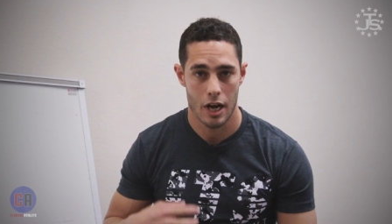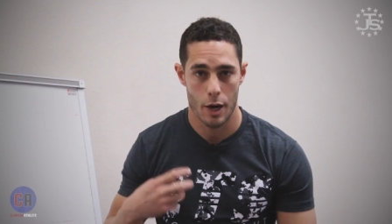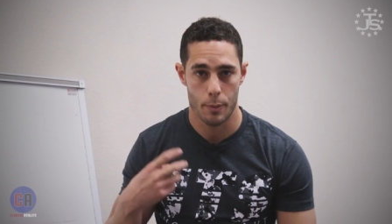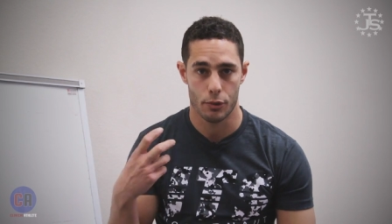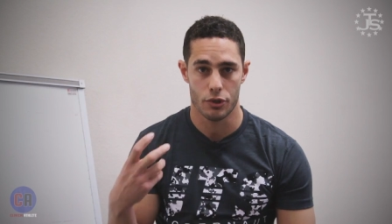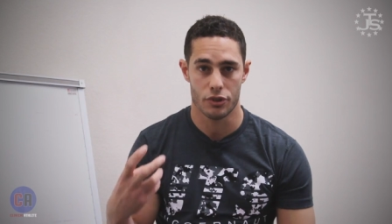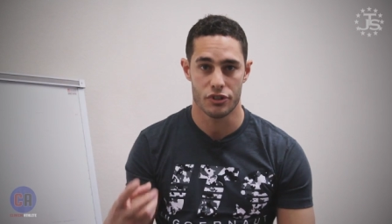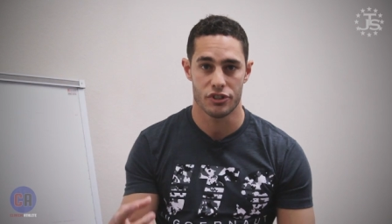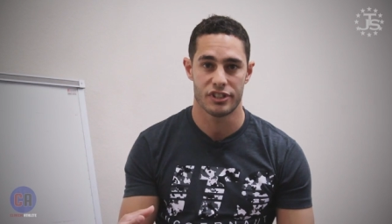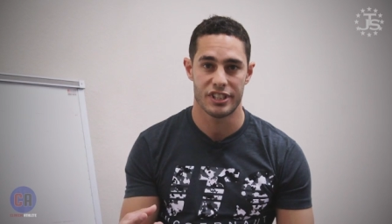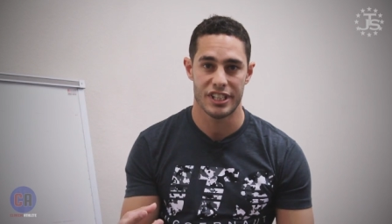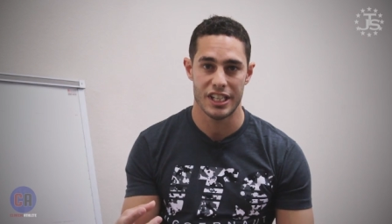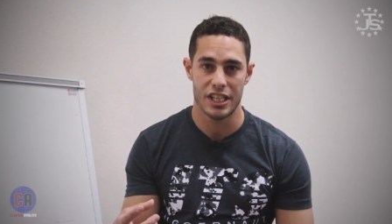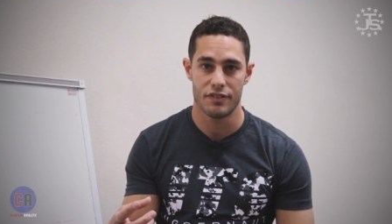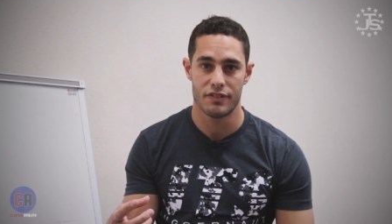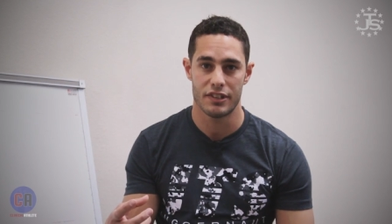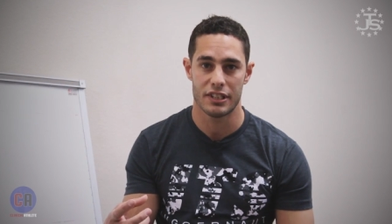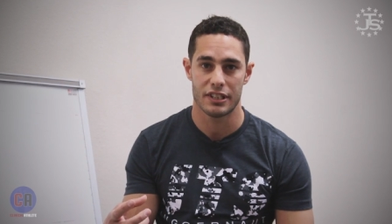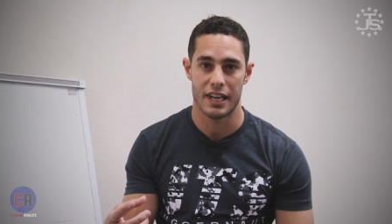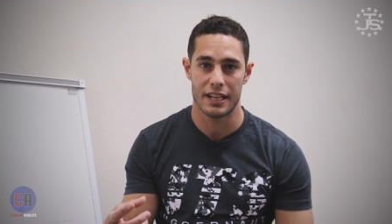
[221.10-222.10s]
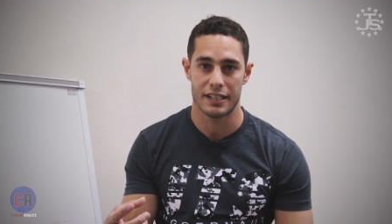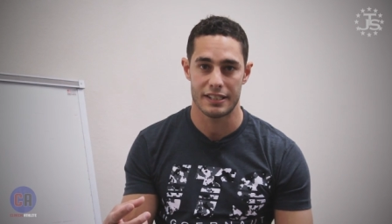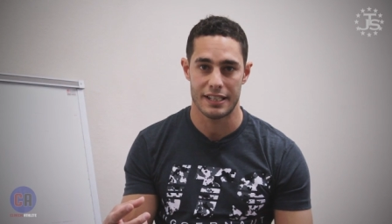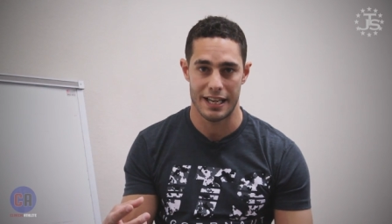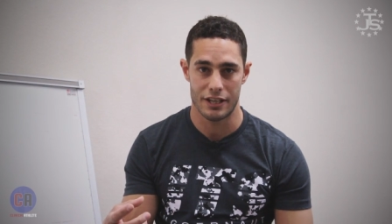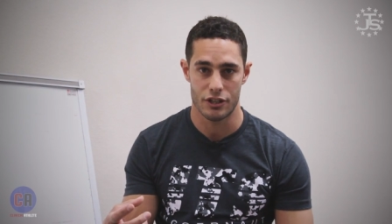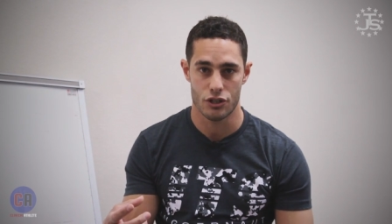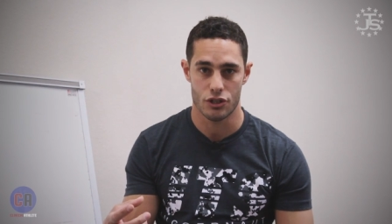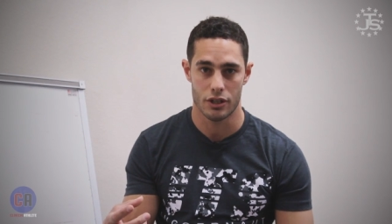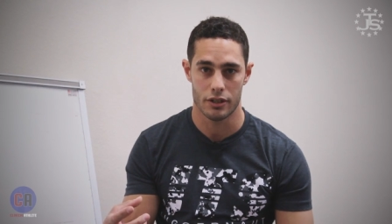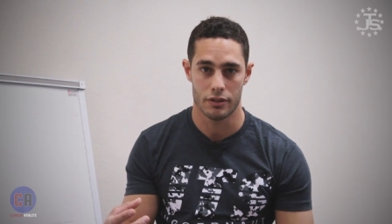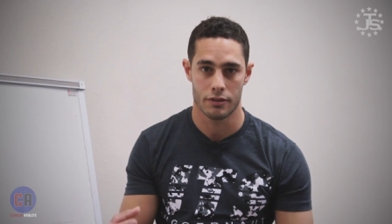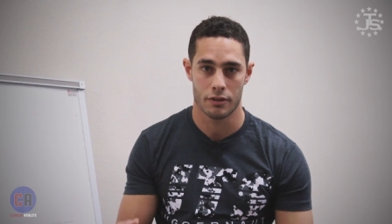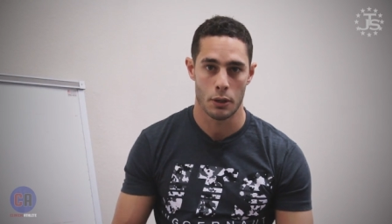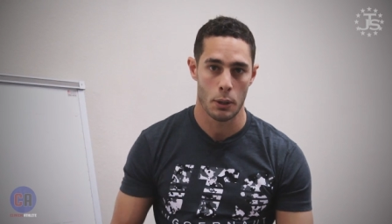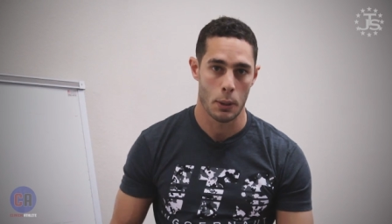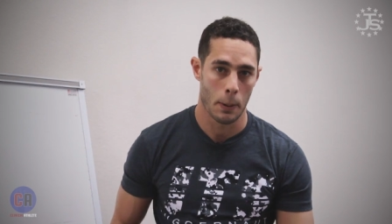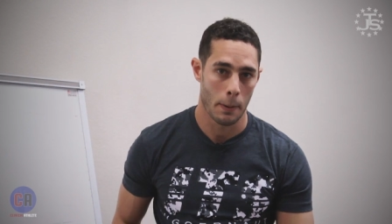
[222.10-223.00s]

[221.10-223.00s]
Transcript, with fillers: I'm perceiving that tension.